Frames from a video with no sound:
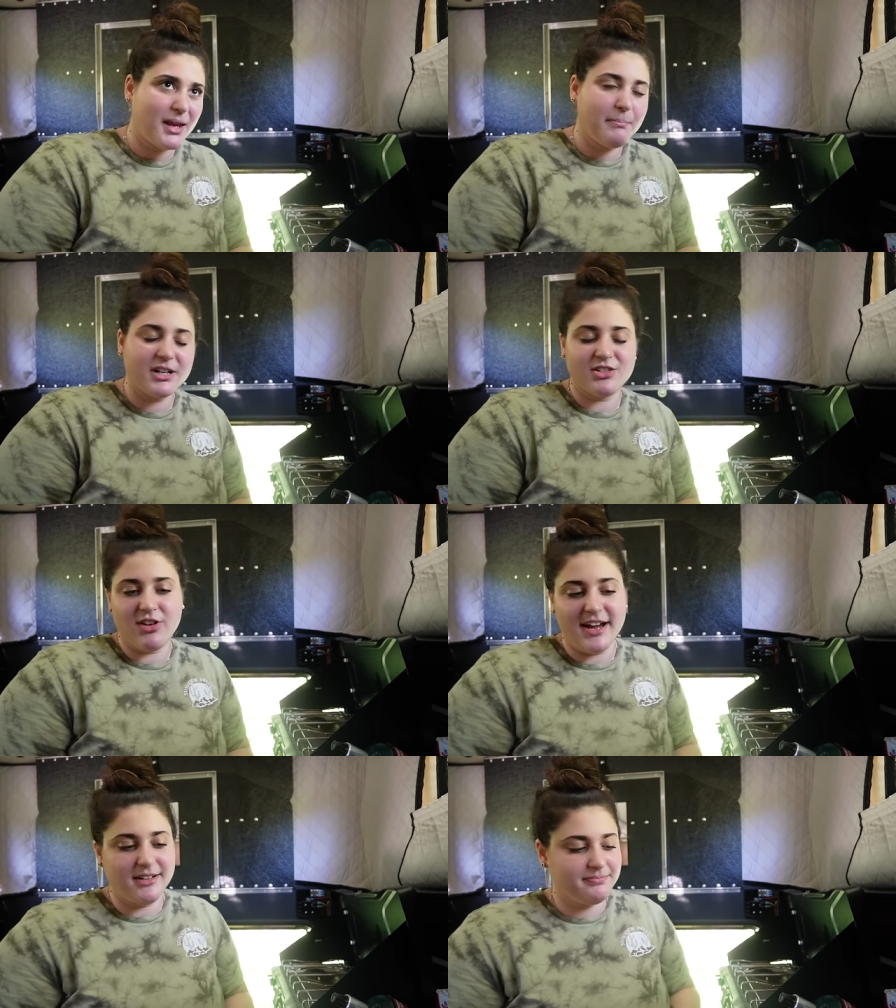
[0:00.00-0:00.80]
but it's
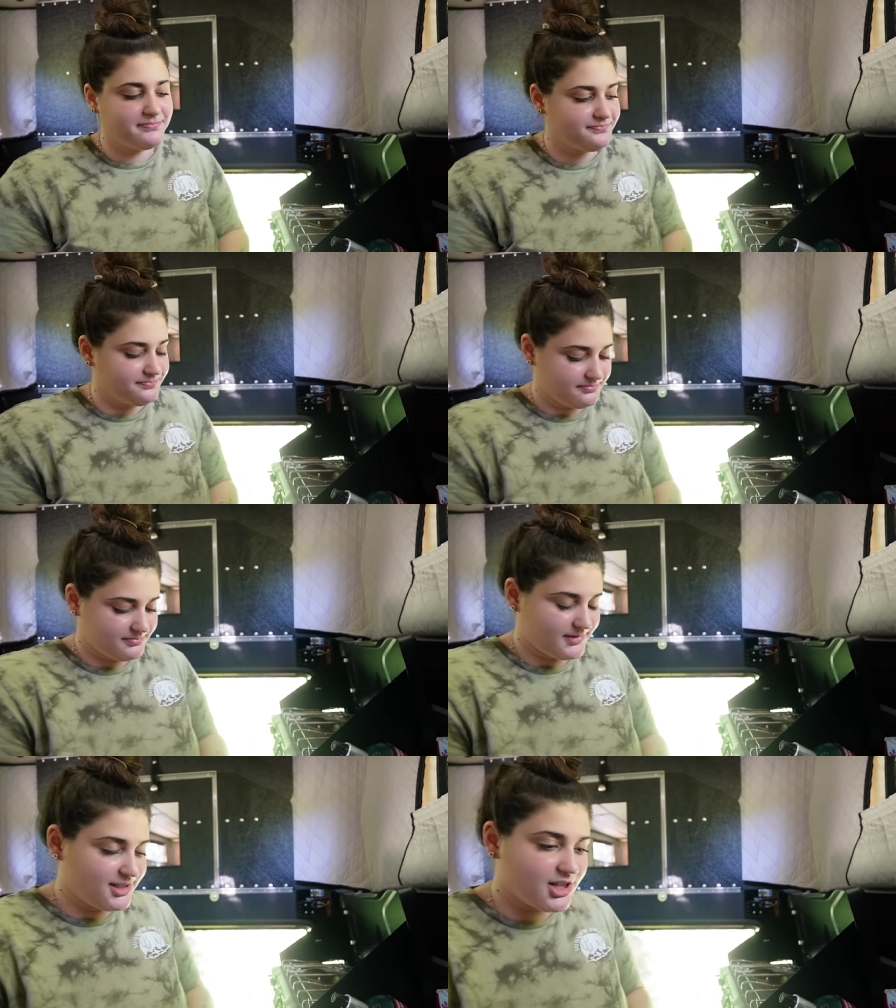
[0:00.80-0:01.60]
fine.
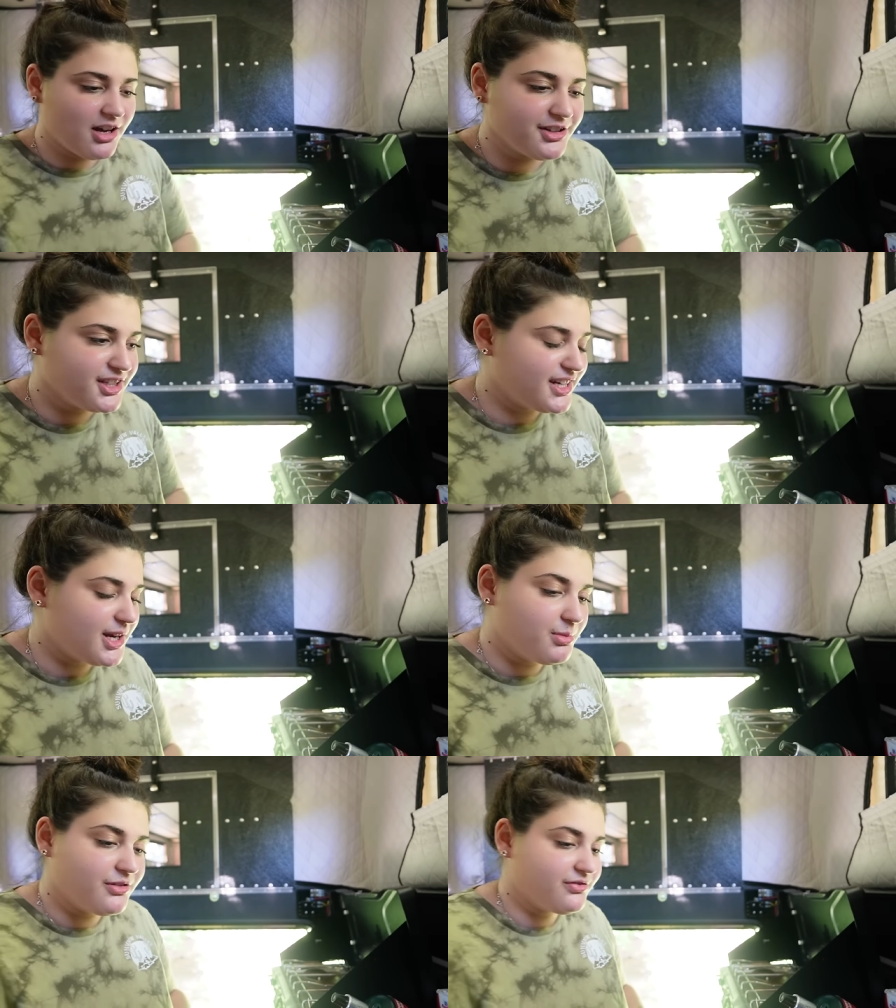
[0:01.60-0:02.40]
It's all in the
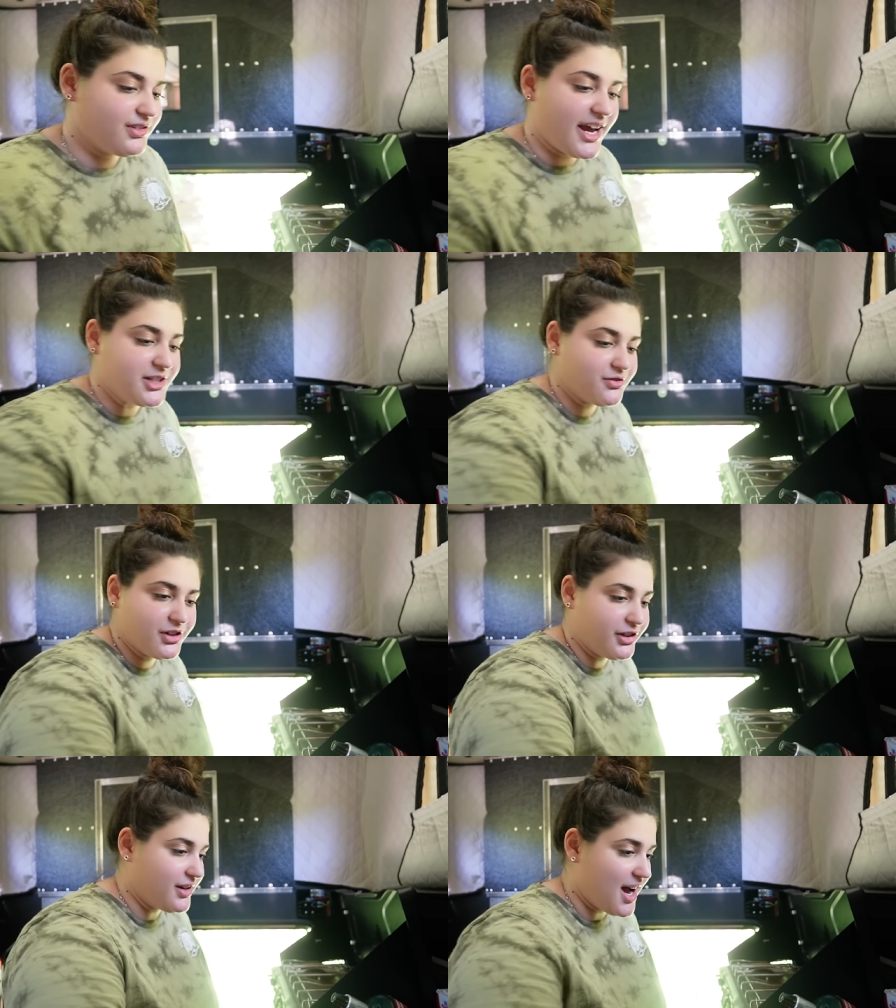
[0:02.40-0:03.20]
name of
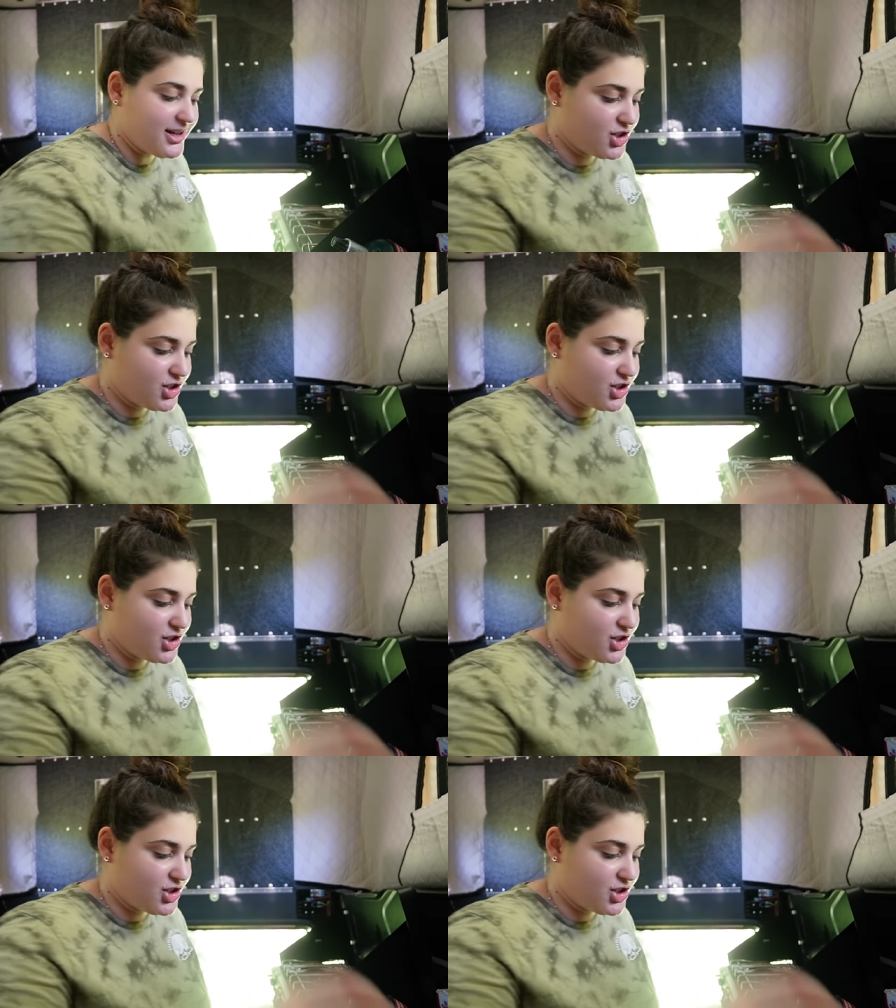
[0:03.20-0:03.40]
Nashville hot